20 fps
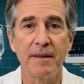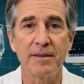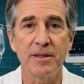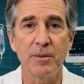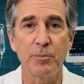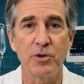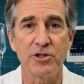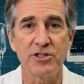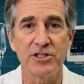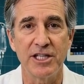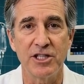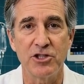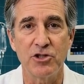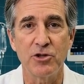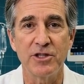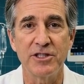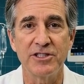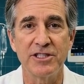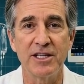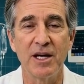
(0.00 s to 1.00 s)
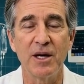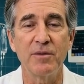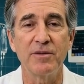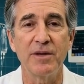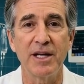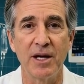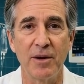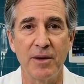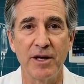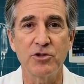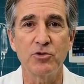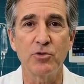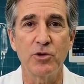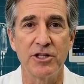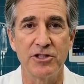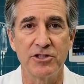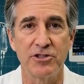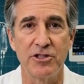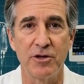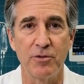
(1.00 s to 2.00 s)
The procedure itself carries
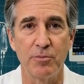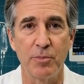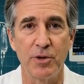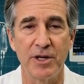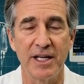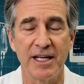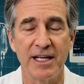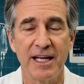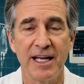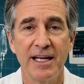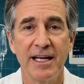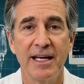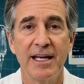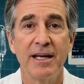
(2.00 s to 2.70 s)
risks of bleeding,